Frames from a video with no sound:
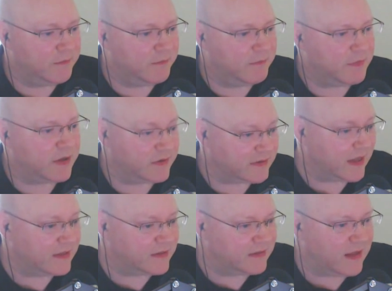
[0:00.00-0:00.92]
because
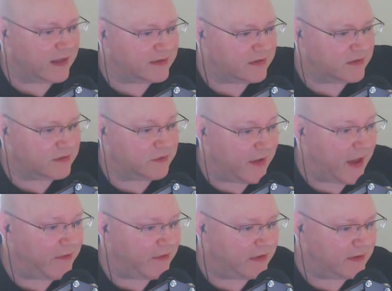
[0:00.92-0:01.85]
that's the sort of
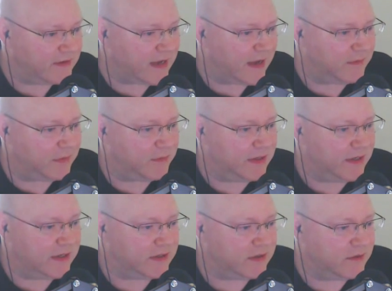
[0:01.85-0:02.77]
area, the time you would
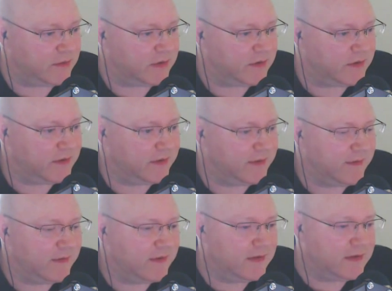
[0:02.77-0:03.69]
need to do it.
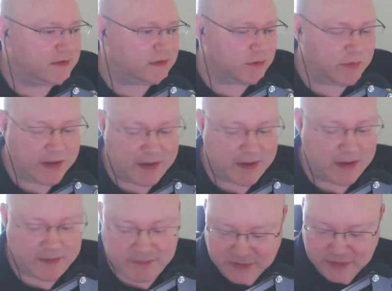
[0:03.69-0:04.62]
So
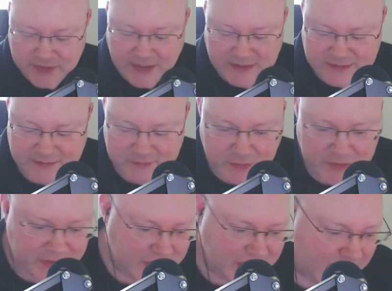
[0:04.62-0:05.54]
so that's, what do
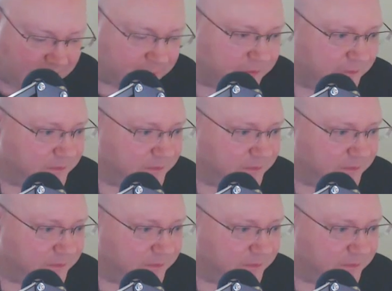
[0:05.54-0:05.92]
you think of that?